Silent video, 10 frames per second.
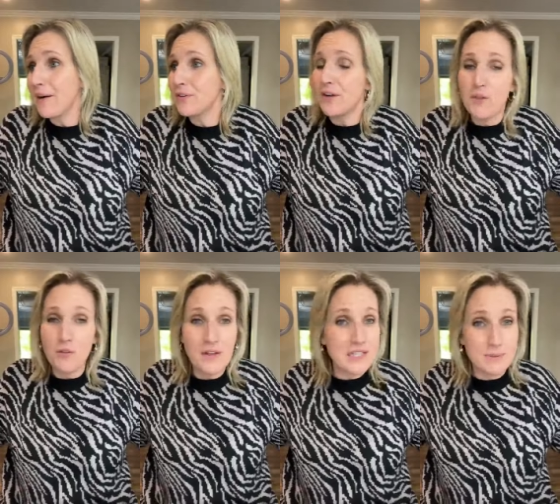powder and
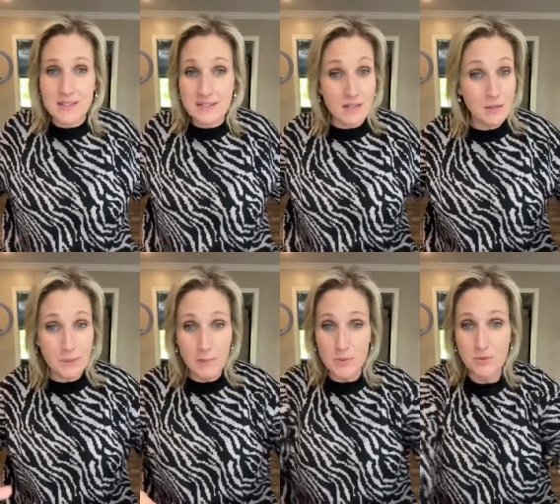other things, but salt
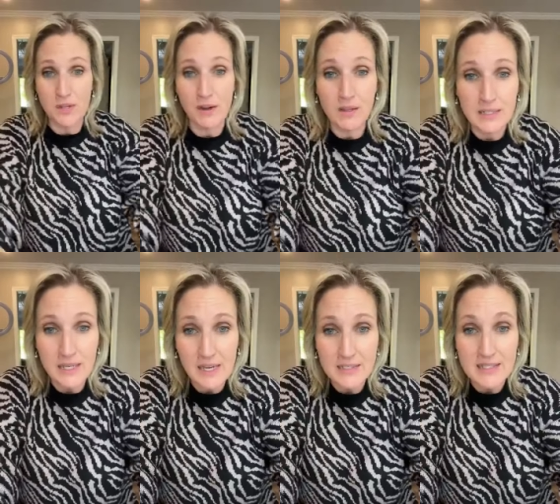and pepper is really all it
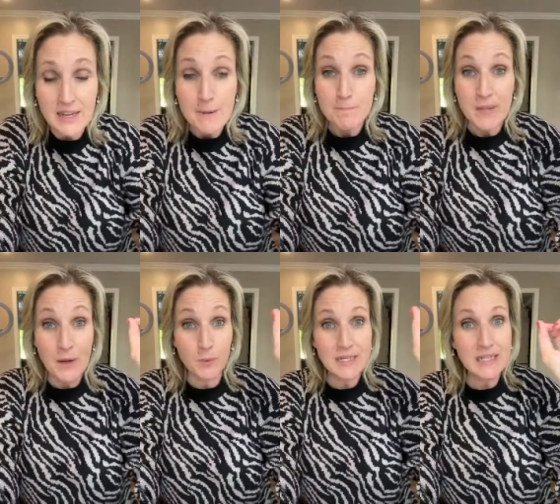needs.
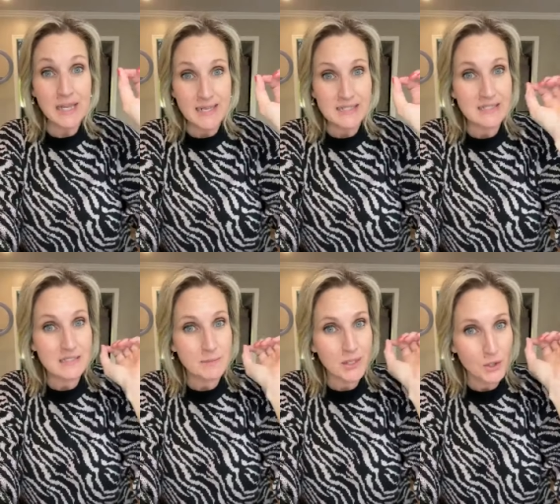Now, Ricky likes
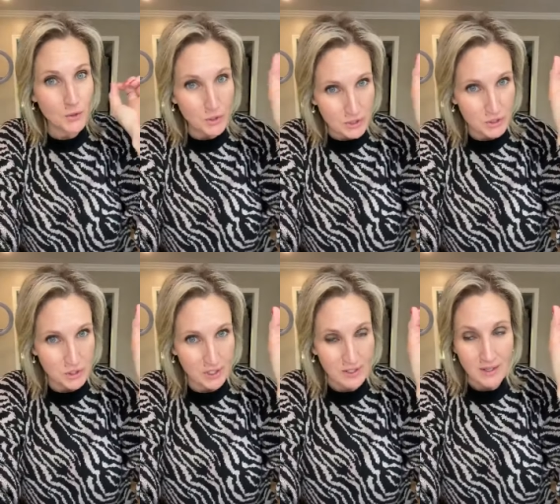his to be a little
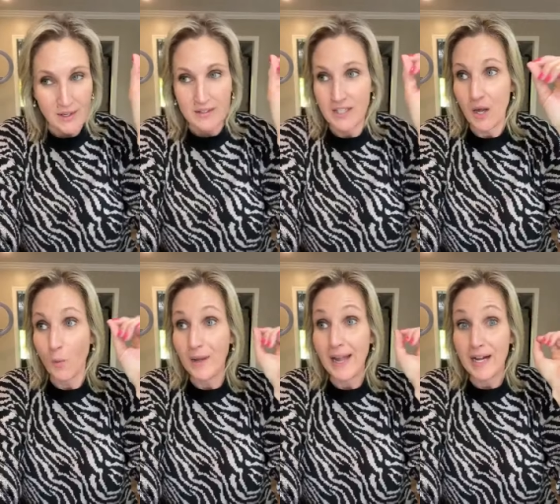crunchy.
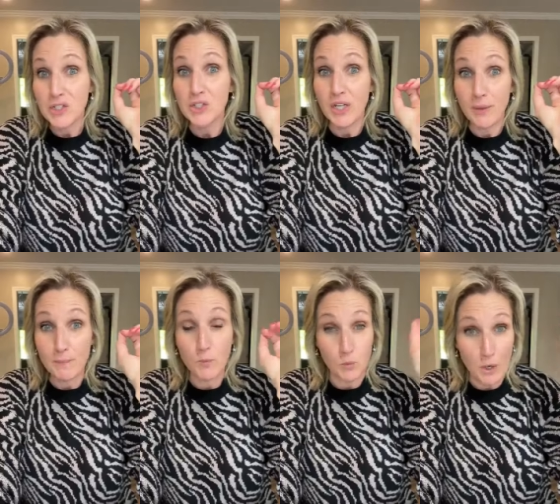So we actually
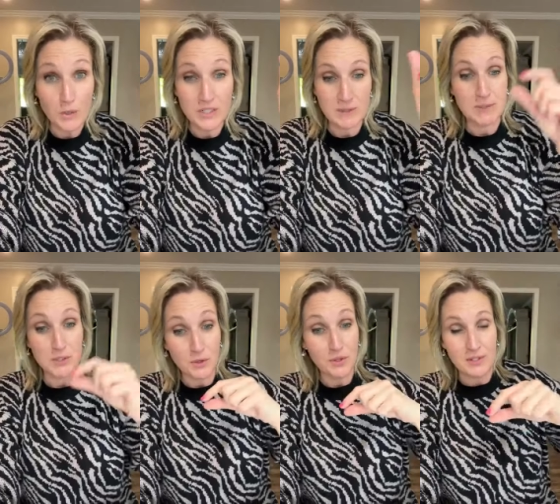roast them
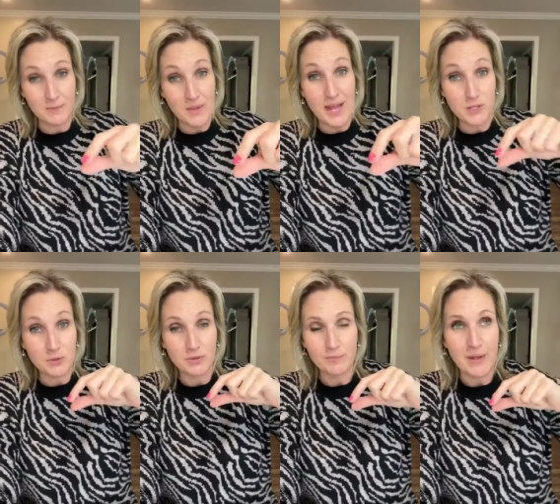until the
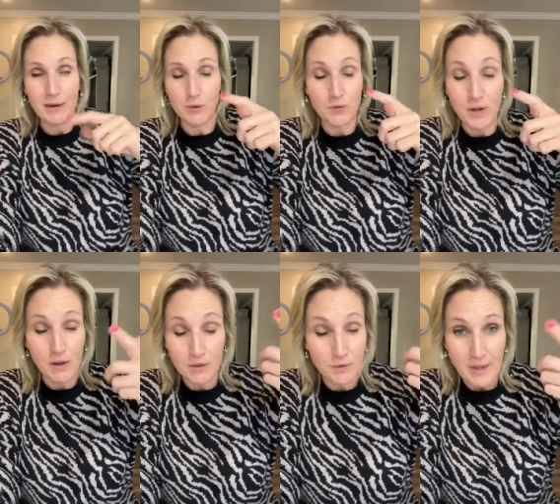actual, I don't know if you
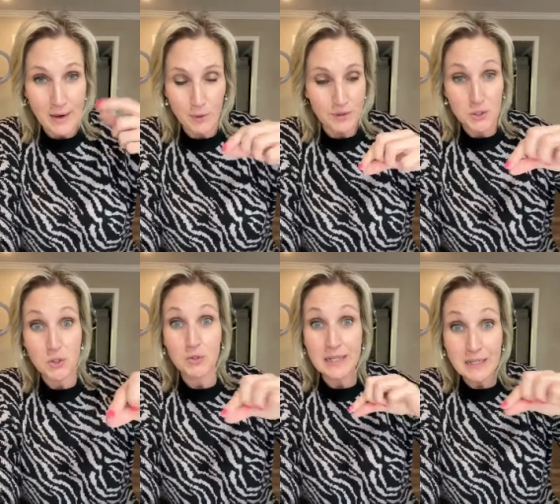call it a flour, the
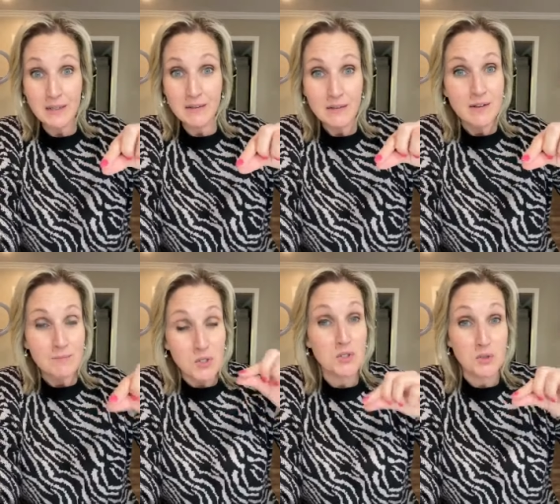tree end.
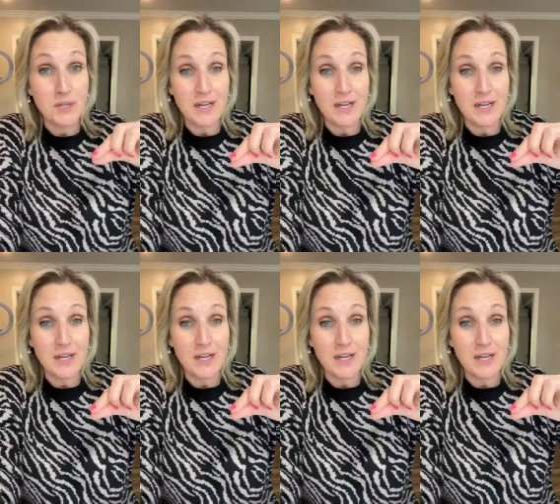When